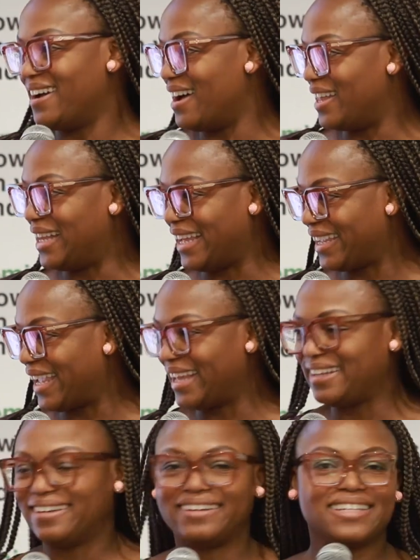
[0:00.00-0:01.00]
unlike
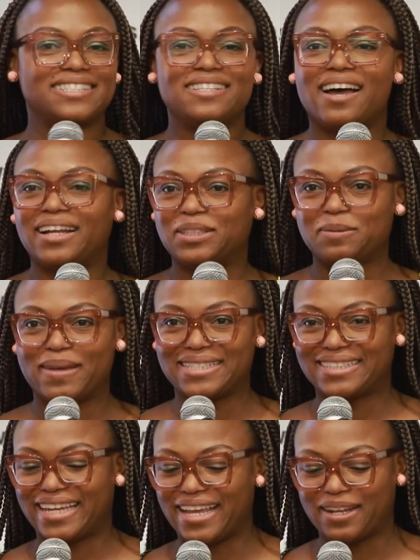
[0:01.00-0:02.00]
Kenya, has not
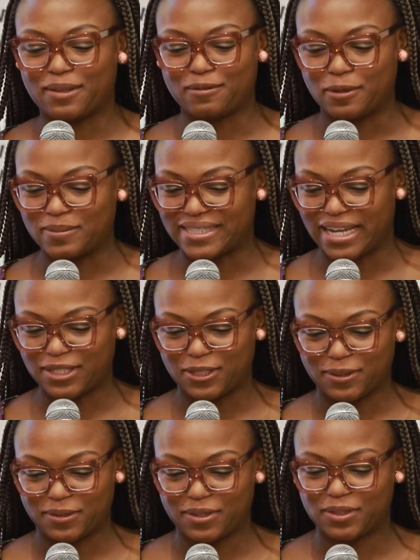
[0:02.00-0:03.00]
domesticated the Rome
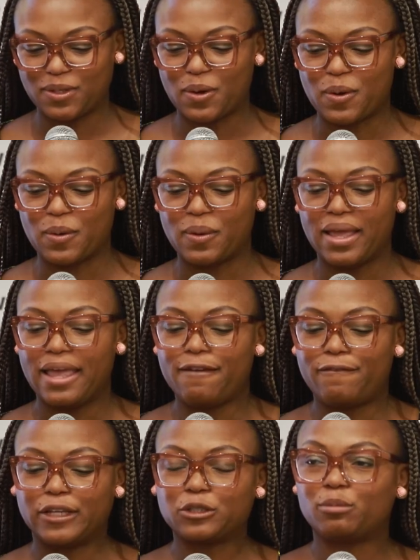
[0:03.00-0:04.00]
Statute. So
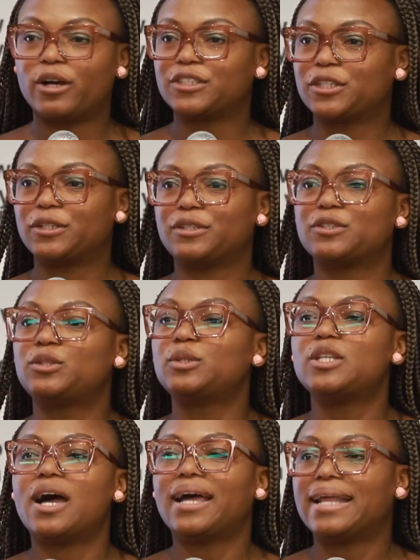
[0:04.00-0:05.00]
federal prosecutors do
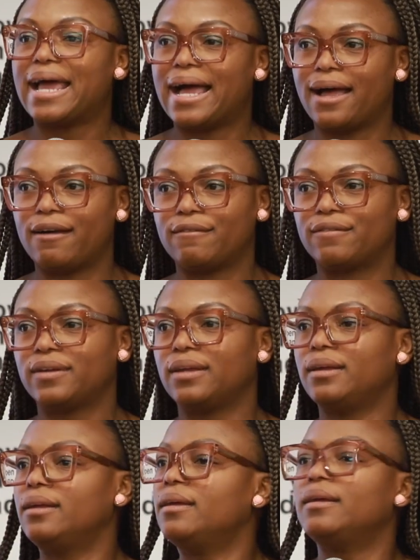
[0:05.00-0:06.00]
not have
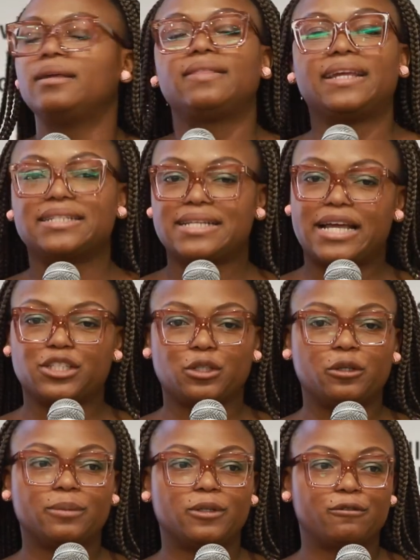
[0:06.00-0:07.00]
the international
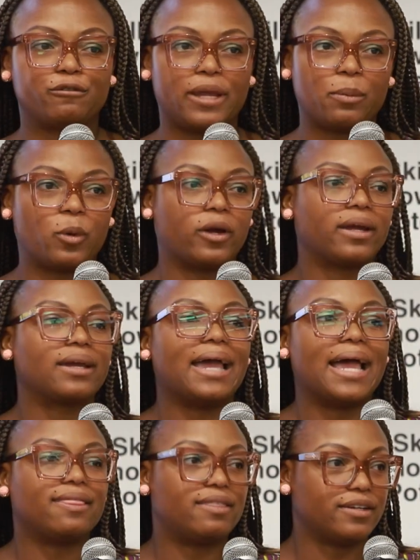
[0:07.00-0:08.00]
criminal framework
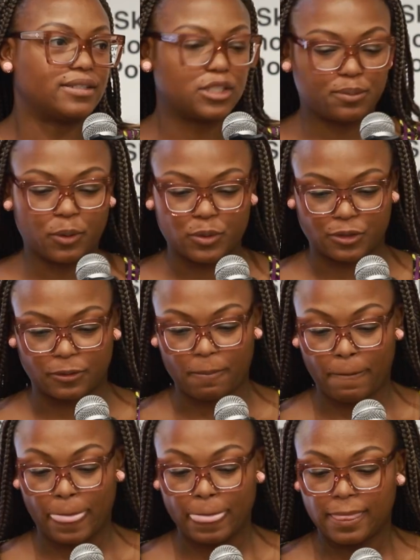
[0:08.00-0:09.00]
at their disposal.
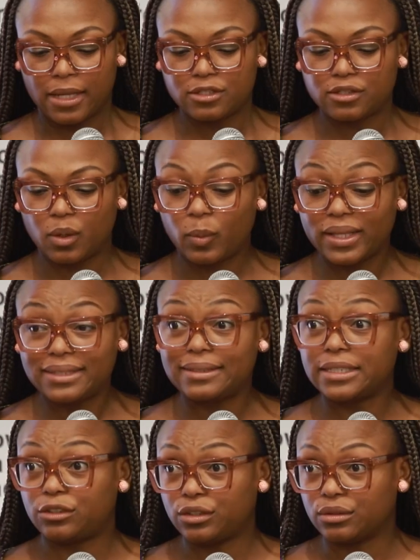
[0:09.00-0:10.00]
So what did
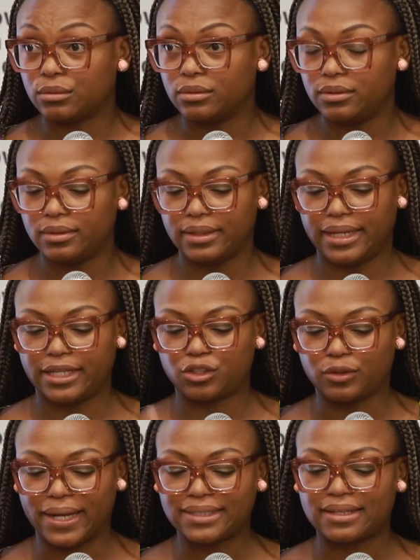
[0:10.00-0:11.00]
they do in
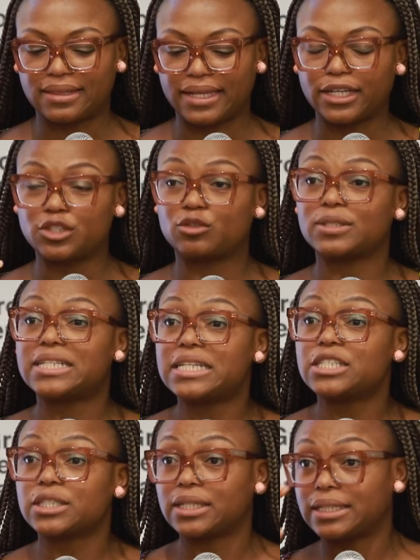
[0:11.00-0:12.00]
trying to think
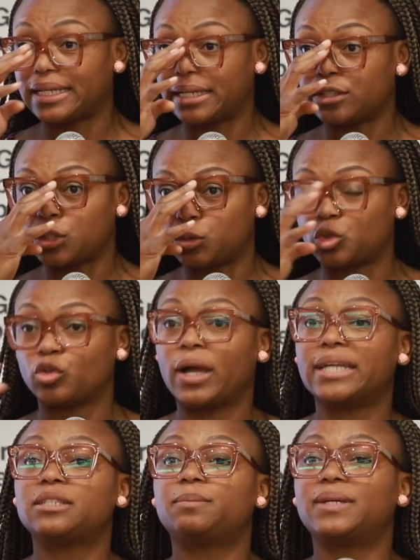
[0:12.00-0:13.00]
strategically and to
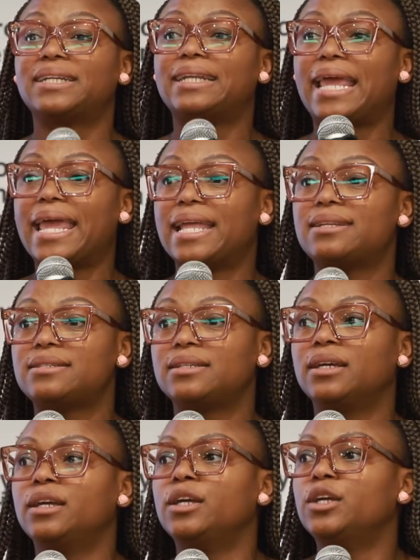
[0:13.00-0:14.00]
try to put an end
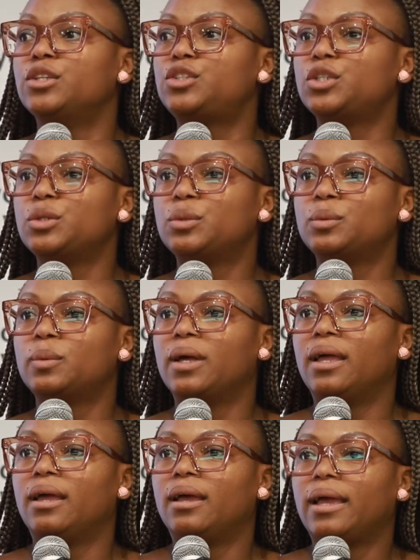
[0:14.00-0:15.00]
to
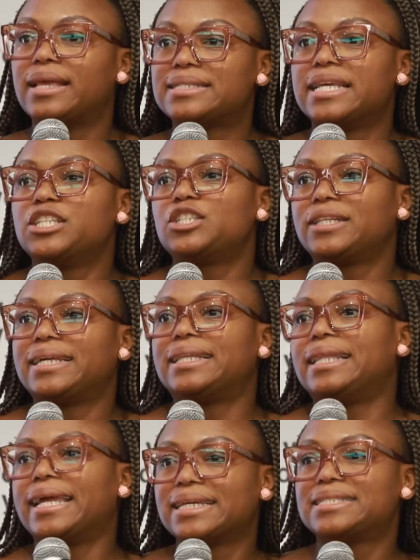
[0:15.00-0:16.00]
essentially a
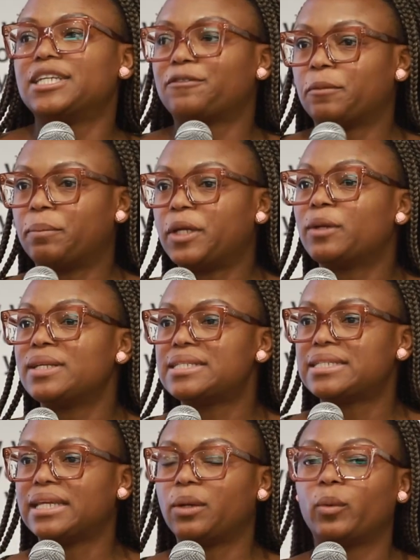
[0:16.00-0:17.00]
legacy of
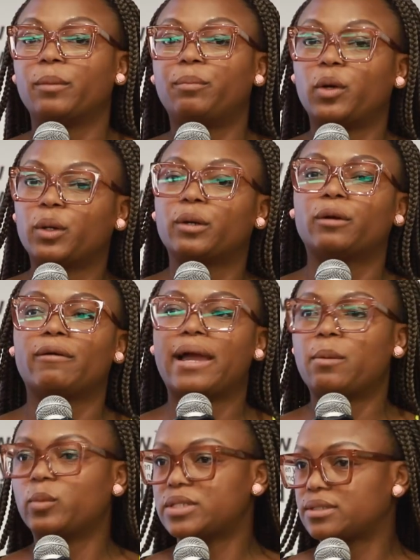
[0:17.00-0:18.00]
impunity where Boko
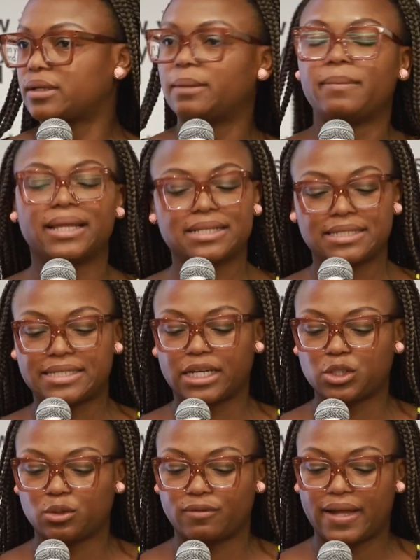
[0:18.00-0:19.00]
Haram was committing
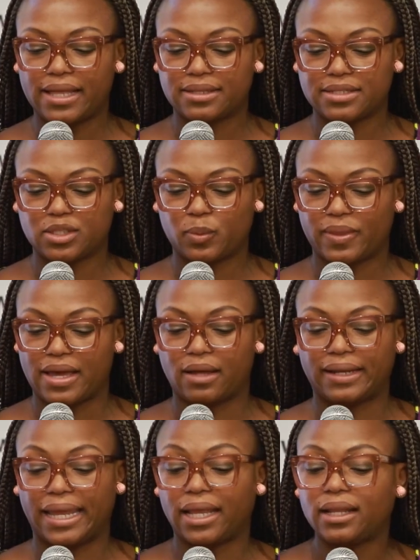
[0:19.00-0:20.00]
sexual violence
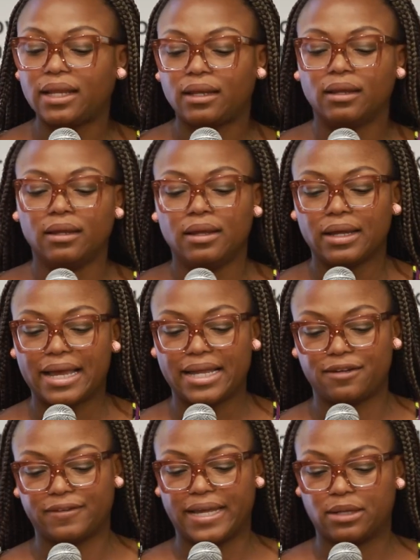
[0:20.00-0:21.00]
without any
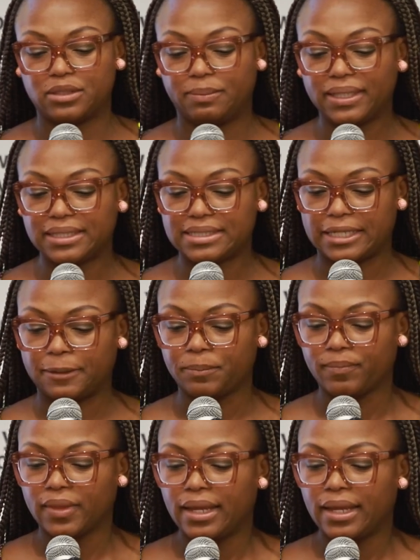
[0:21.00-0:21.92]
kind of accountability?